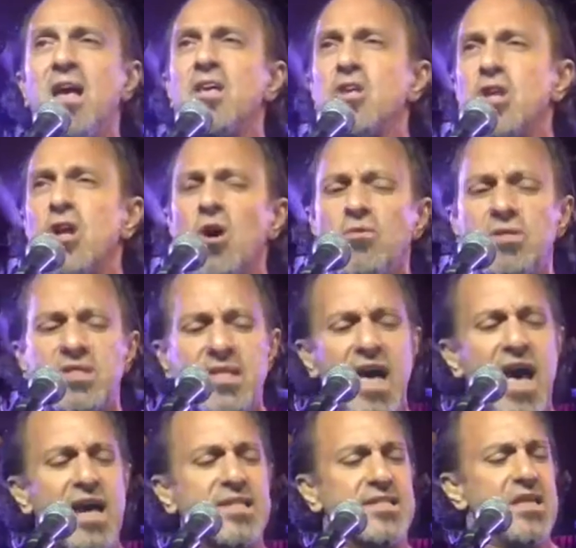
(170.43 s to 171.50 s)
"You know,
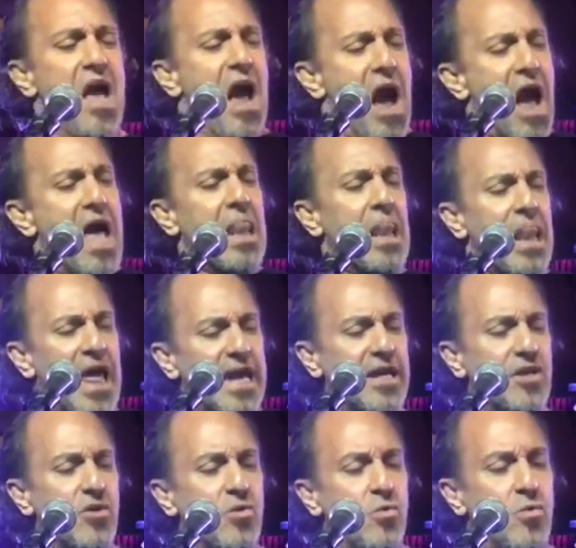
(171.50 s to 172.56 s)
Sachs, I
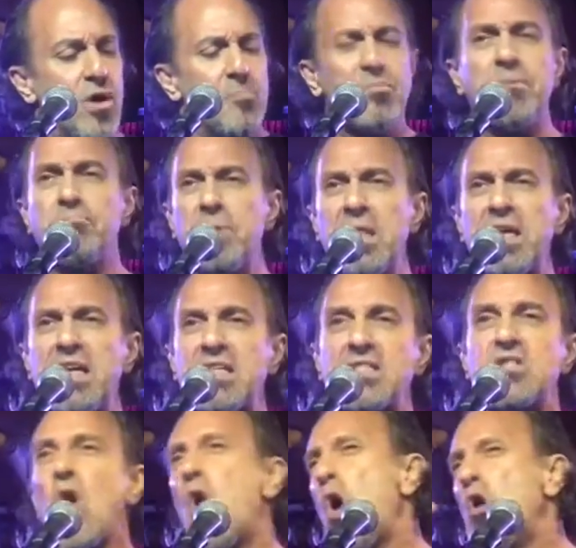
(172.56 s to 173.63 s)
like you, but
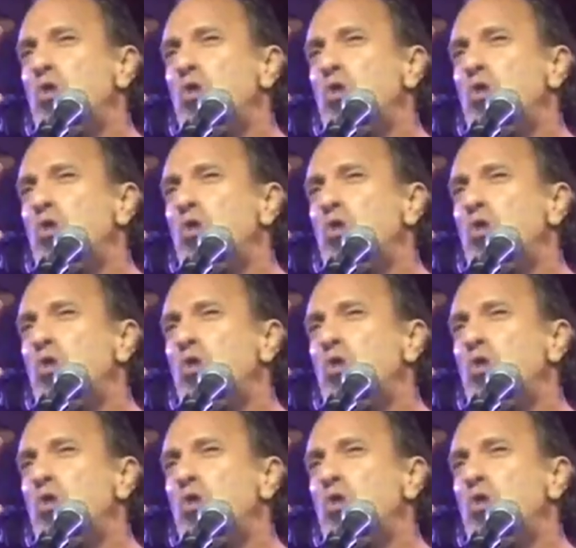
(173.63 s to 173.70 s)
please,